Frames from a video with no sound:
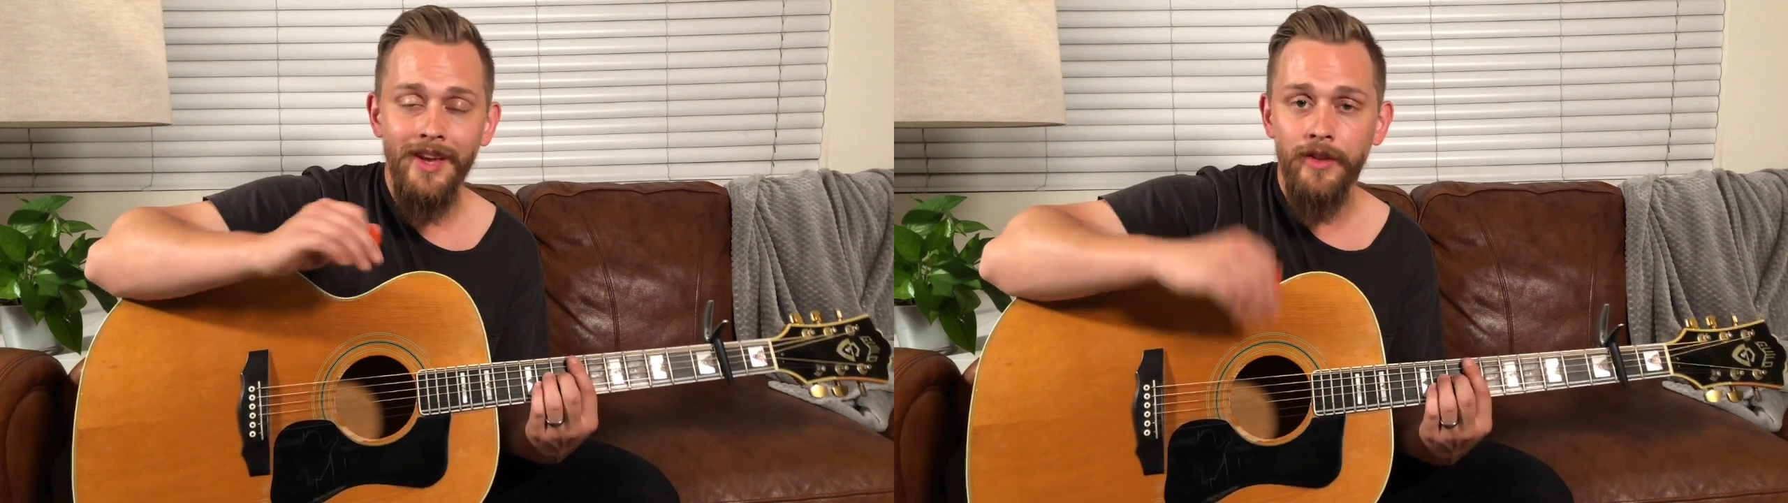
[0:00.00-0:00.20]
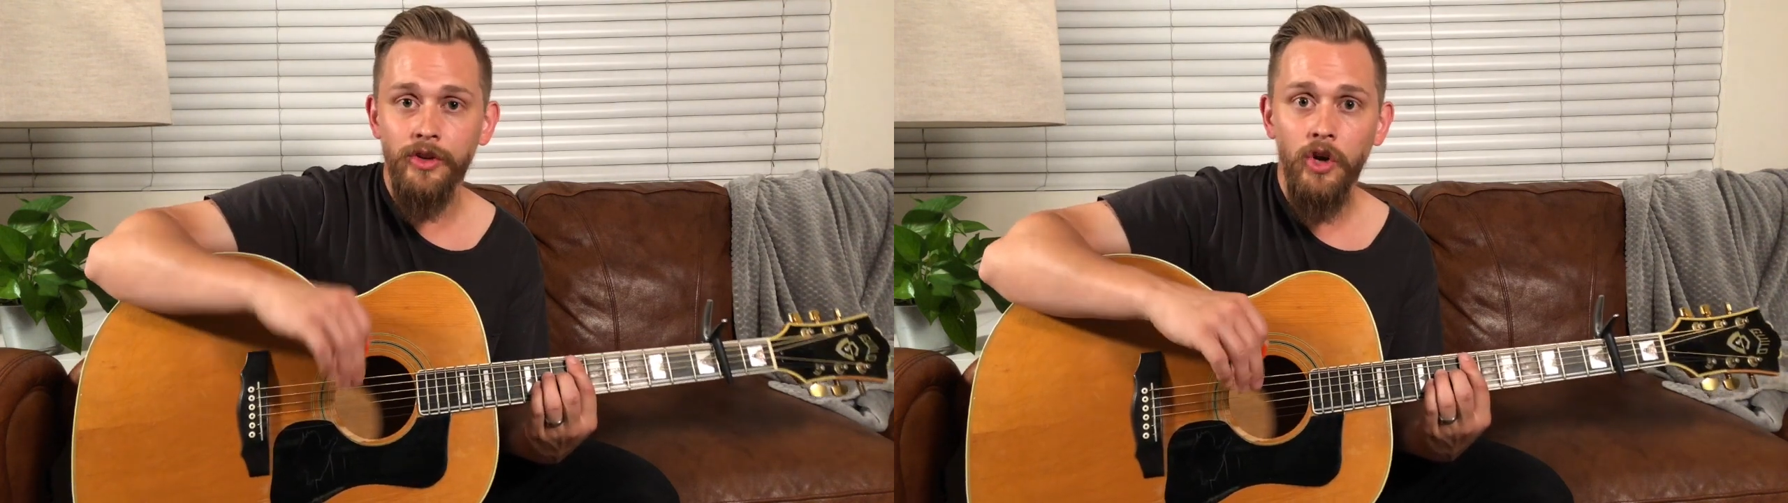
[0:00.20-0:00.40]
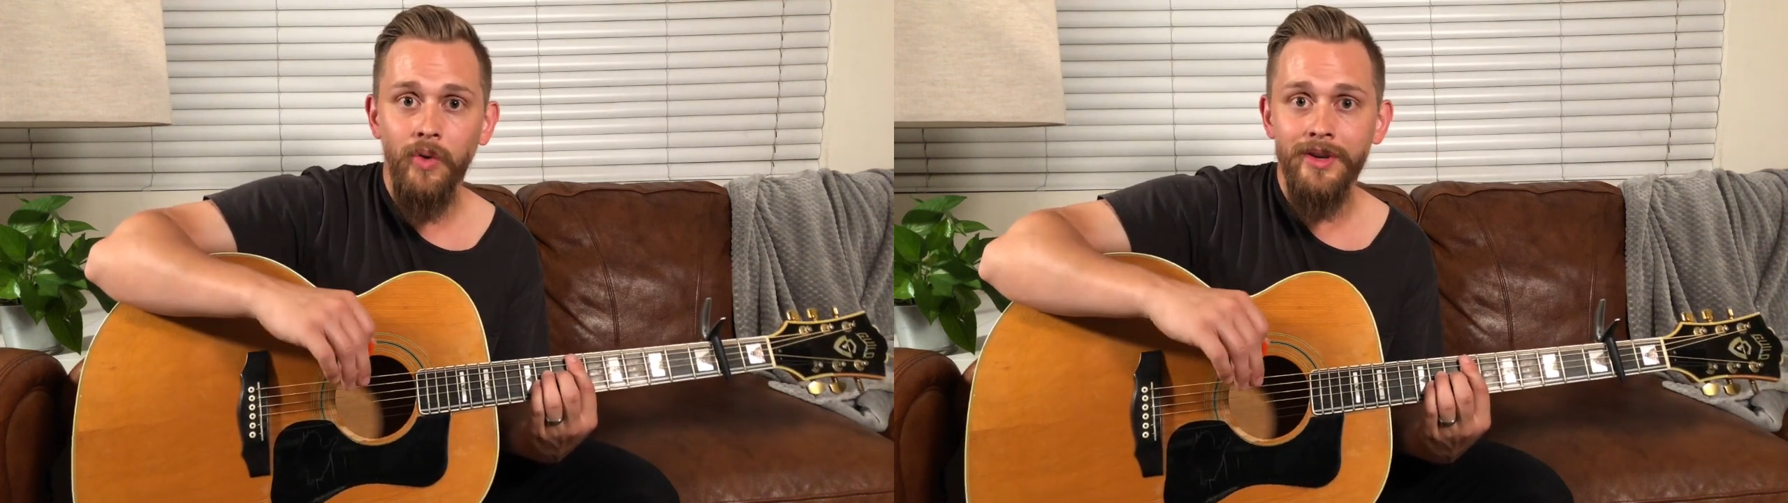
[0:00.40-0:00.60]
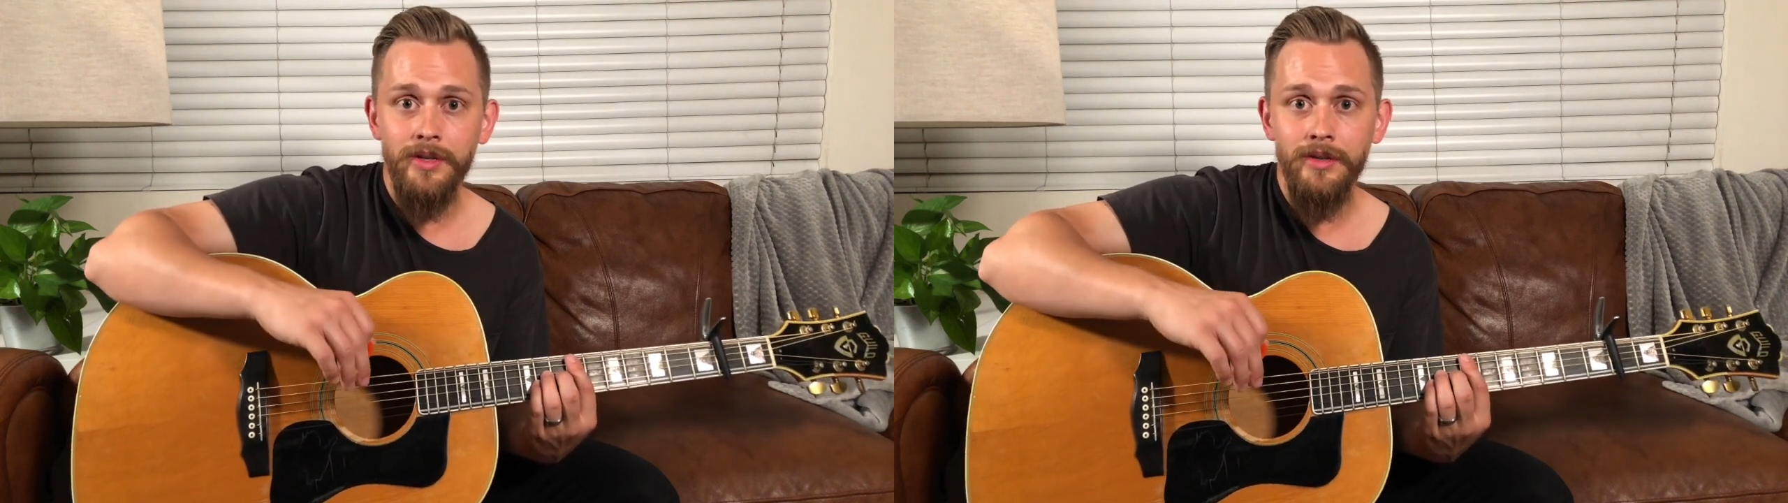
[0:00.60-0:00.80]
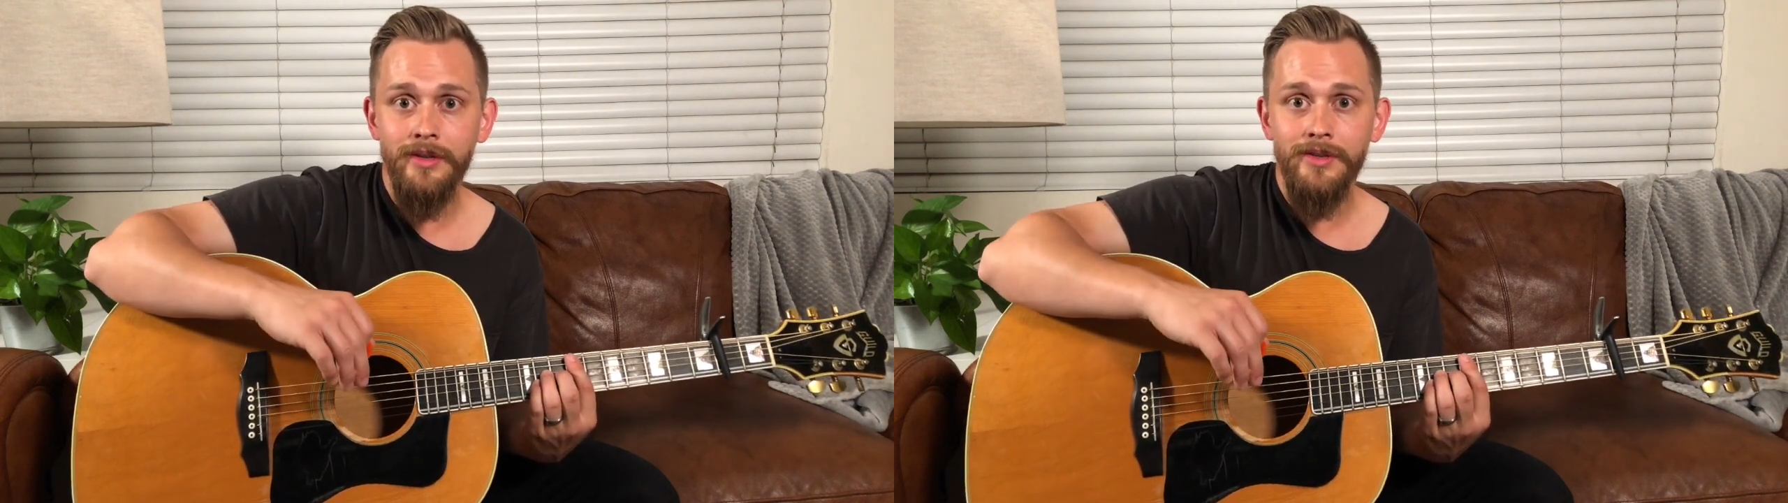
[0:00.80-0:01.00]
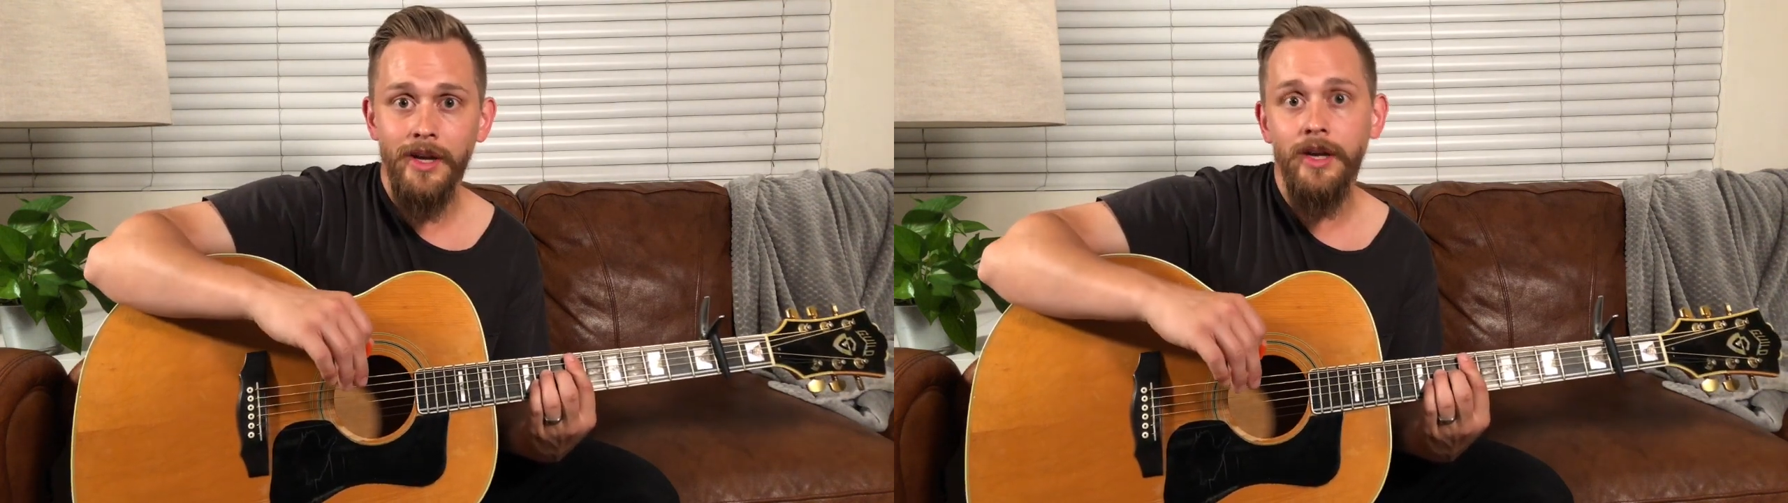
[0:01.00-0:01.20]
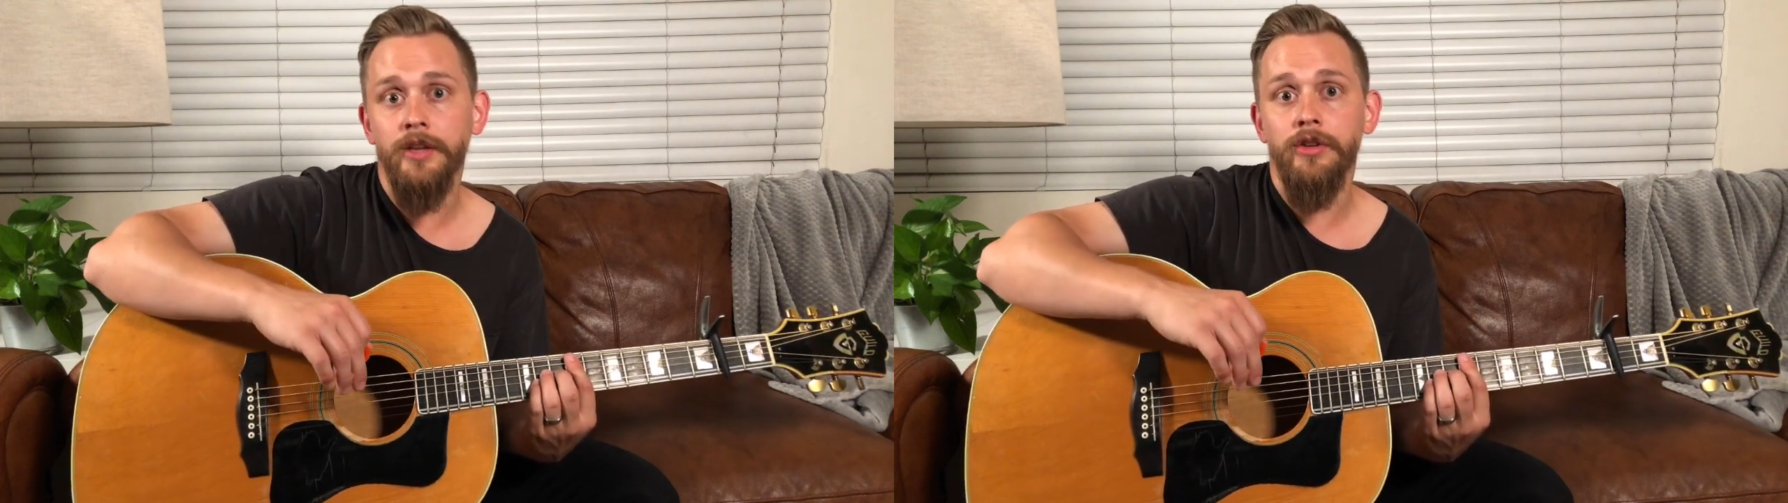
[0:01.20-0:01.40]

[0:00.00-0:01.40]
and then go into the second